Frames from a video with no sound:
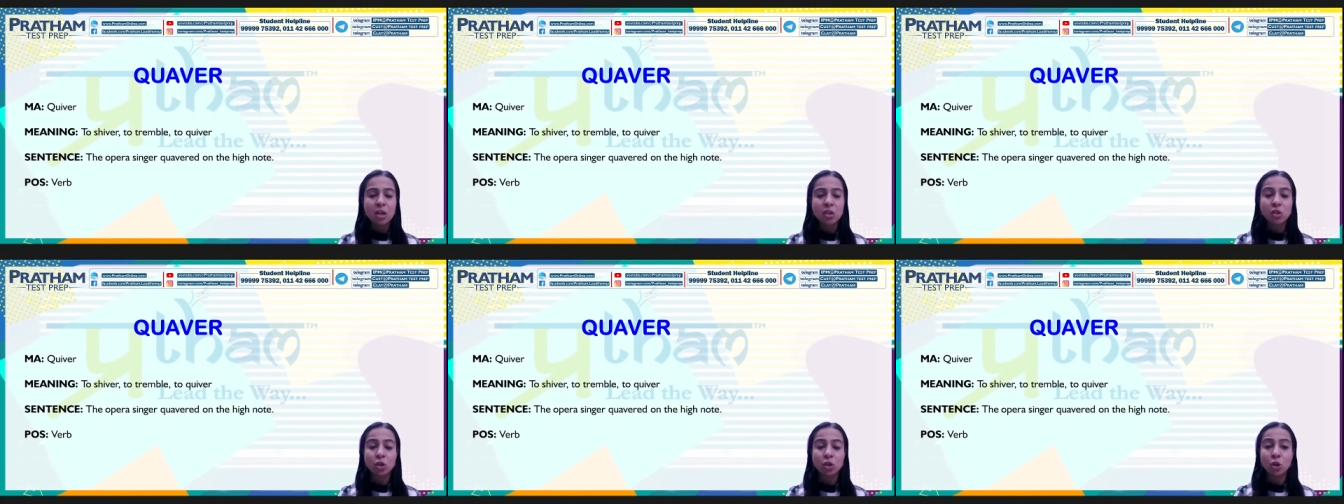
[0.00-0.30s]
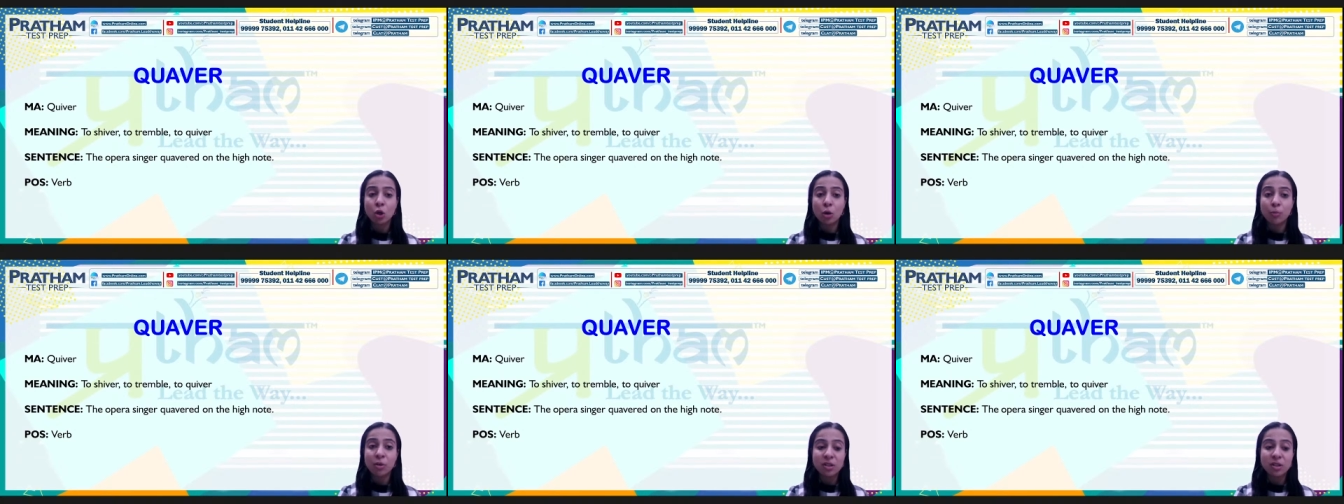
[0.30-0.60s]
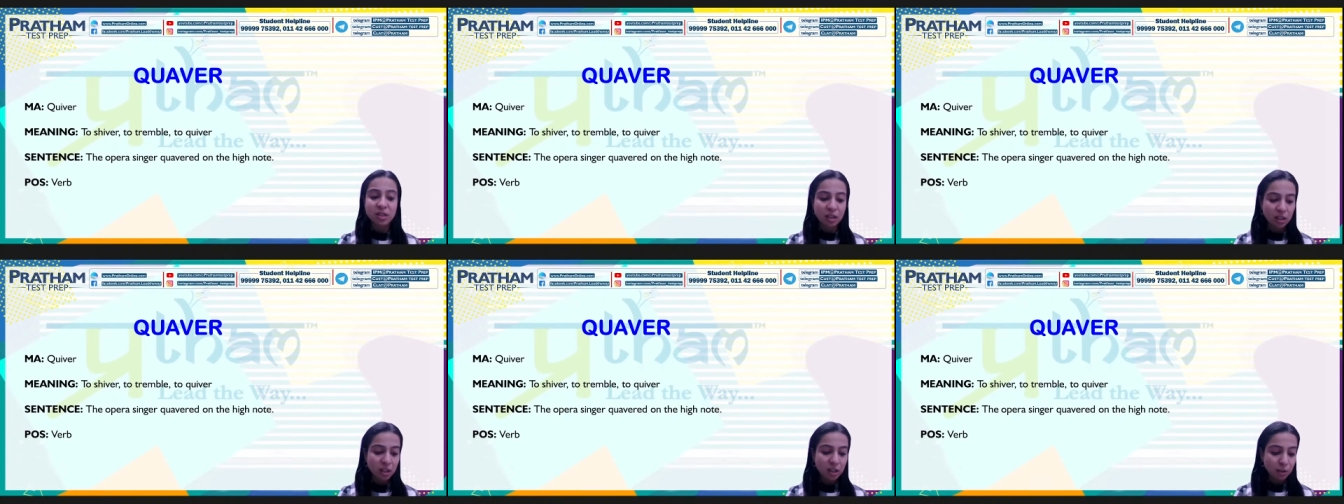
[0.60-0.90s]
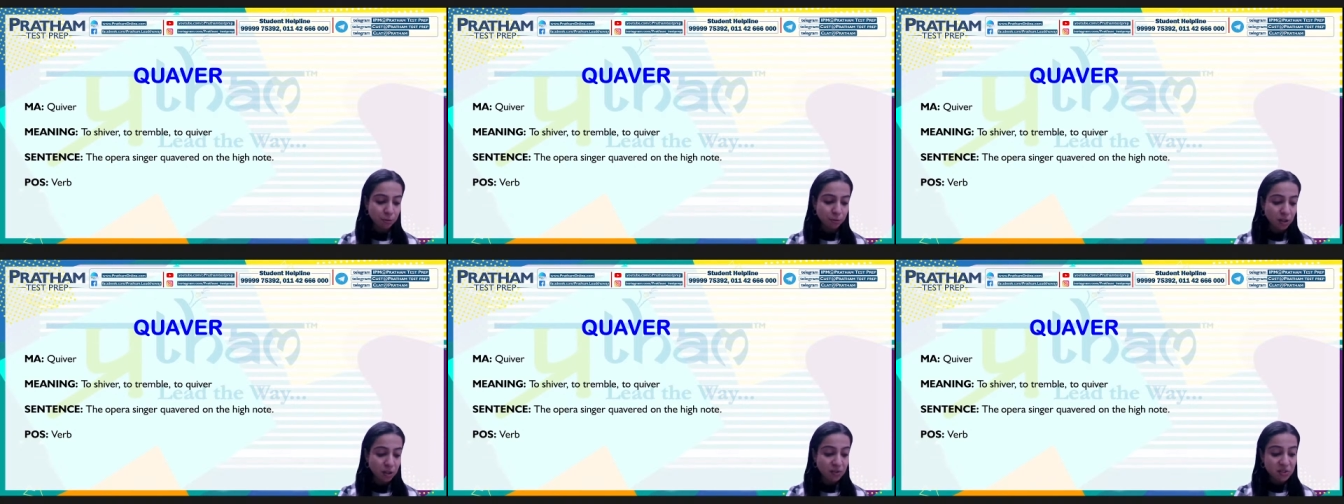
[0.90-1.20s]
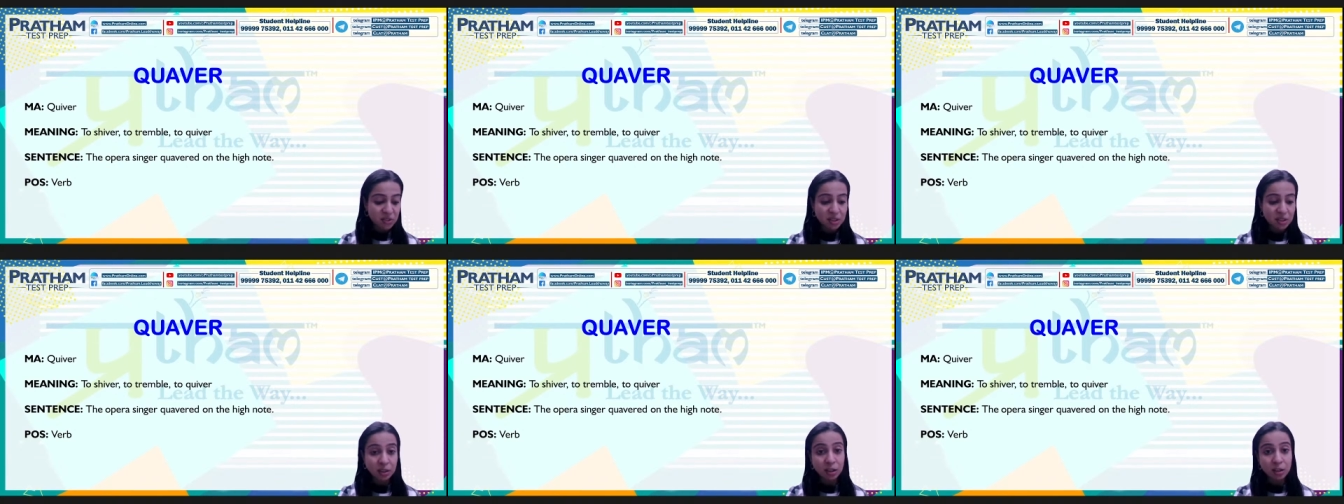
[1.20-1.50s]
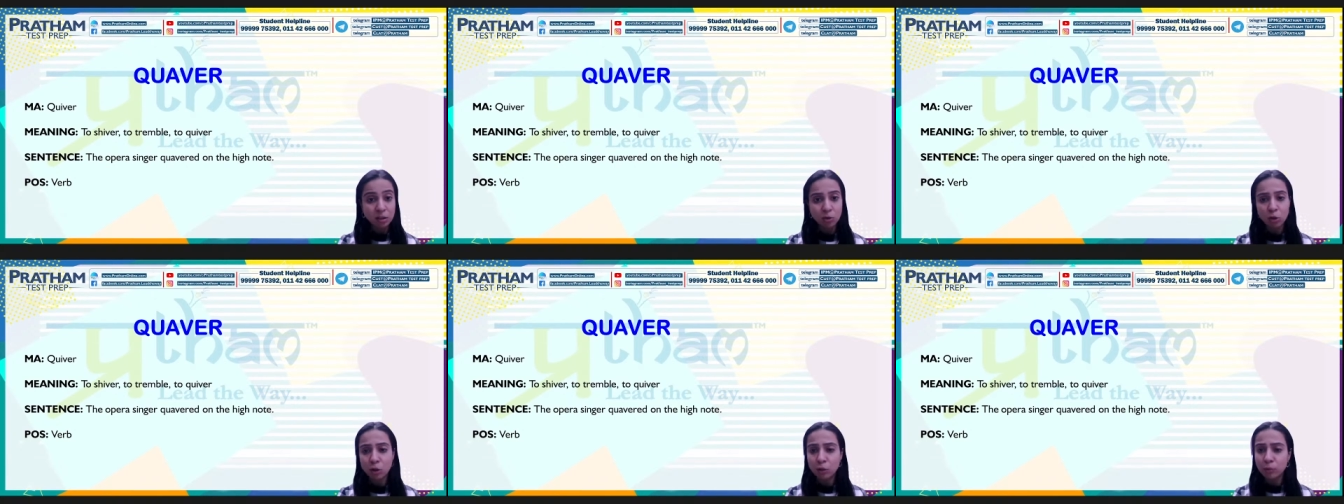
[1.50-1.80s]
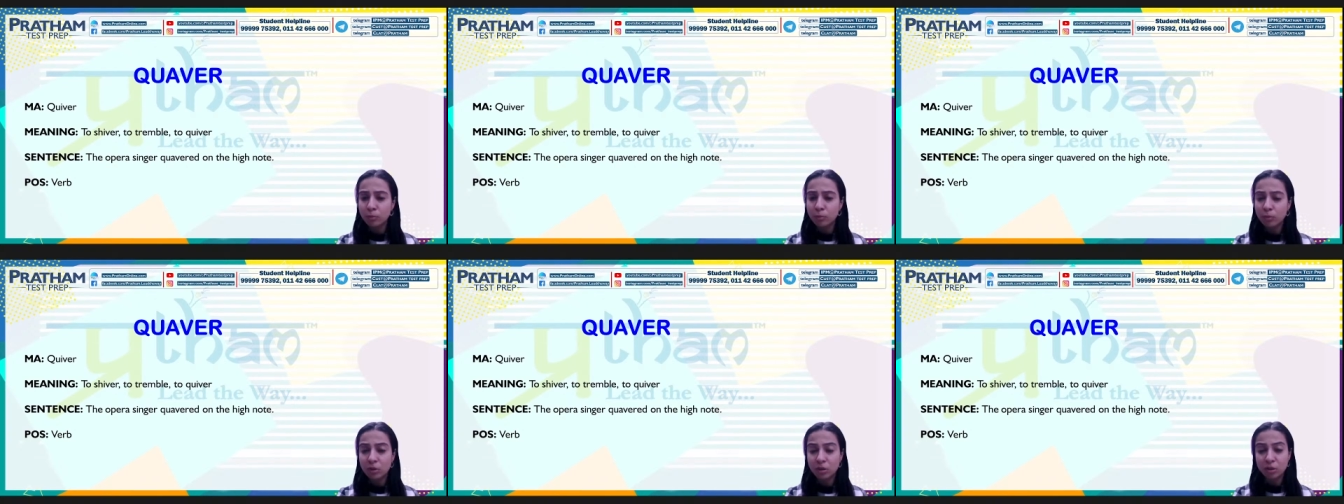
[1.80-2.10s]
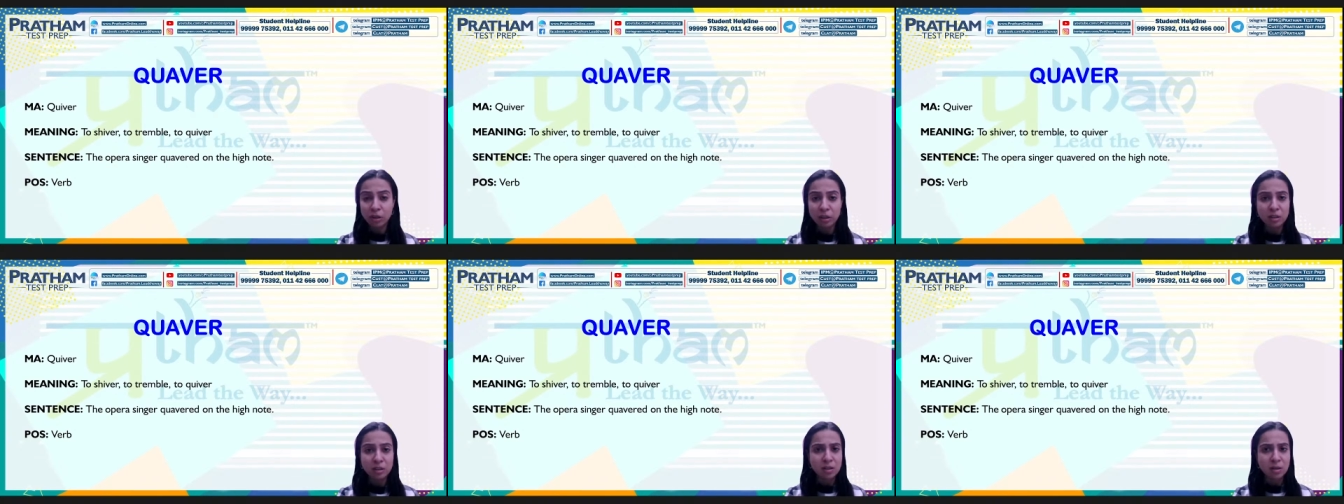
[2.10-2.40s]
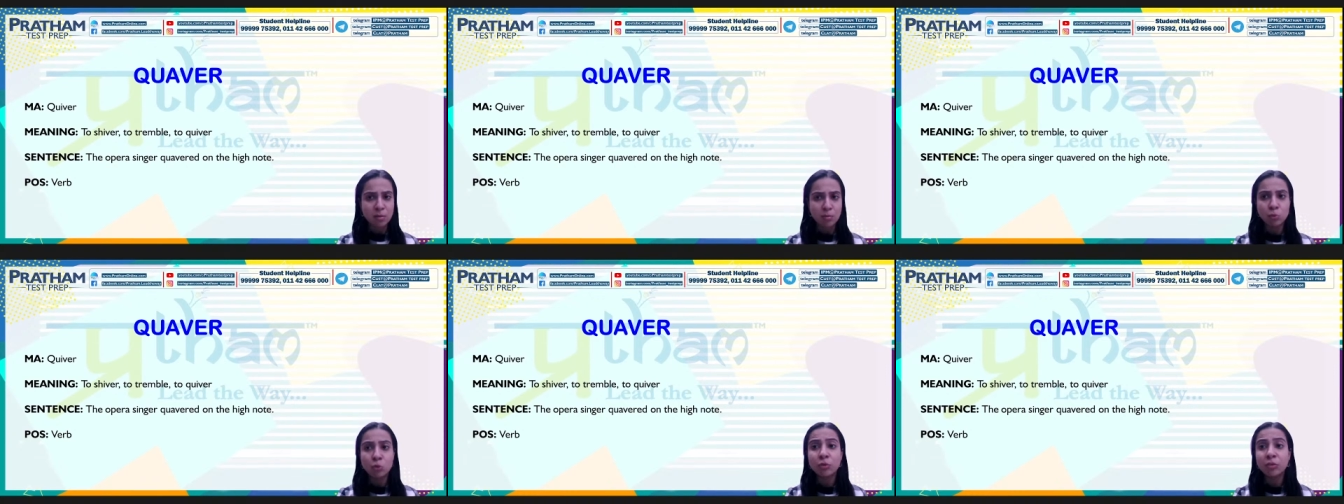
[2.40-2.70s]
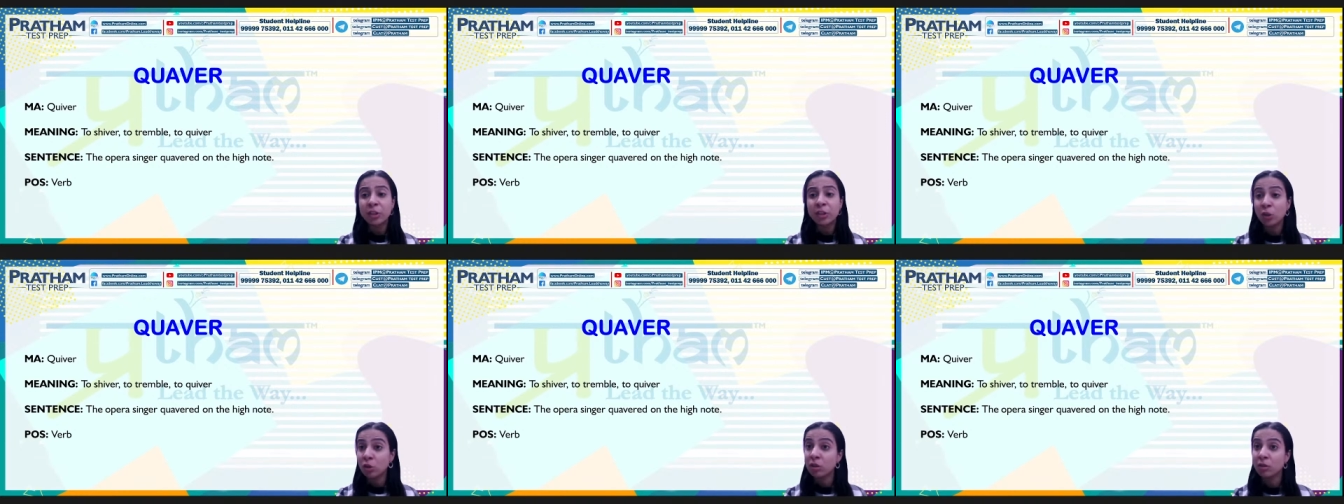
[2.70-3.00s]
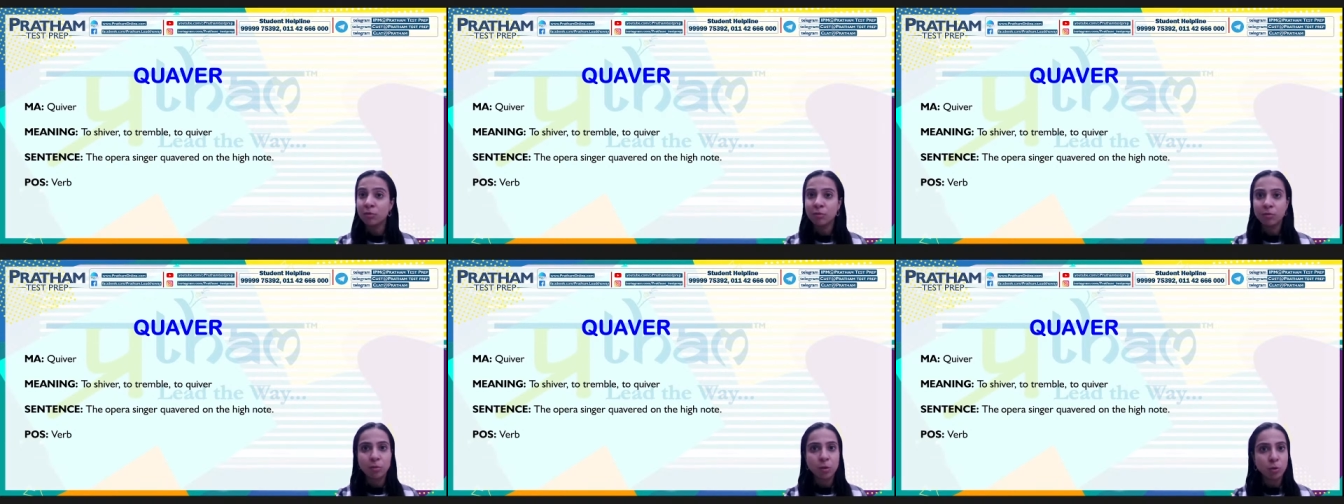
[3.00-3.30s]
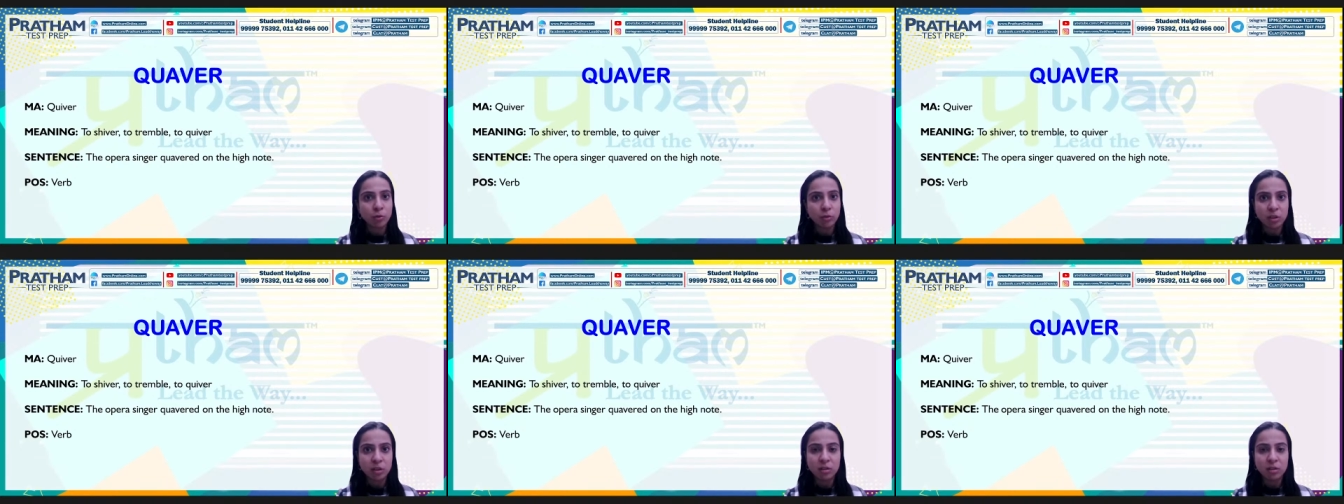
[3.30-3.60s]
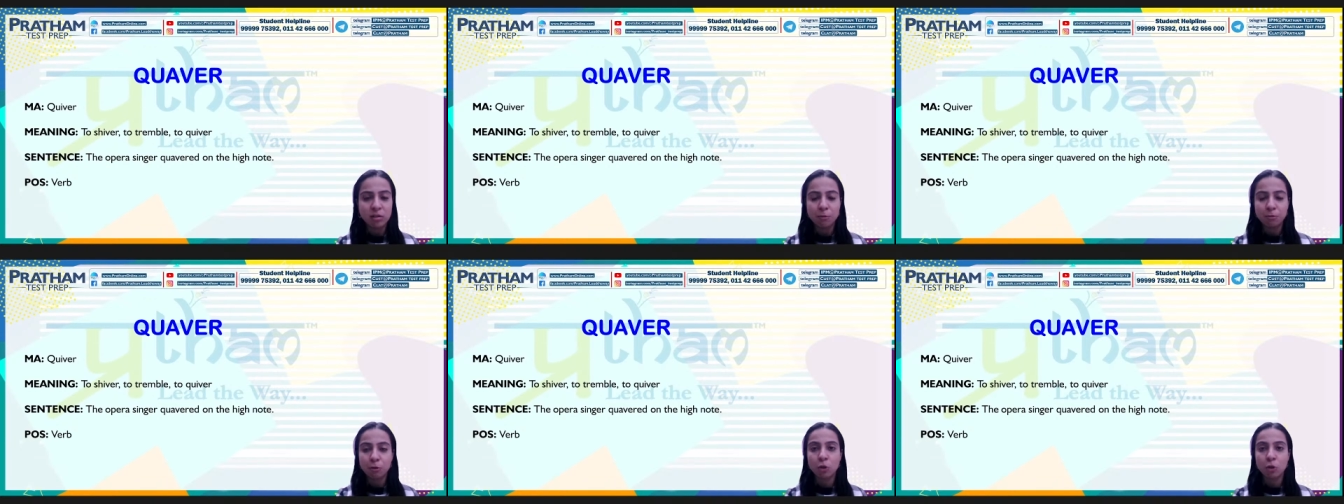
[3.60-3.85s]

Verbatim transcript: So the opera singer, if you have seen on in some movie or if you were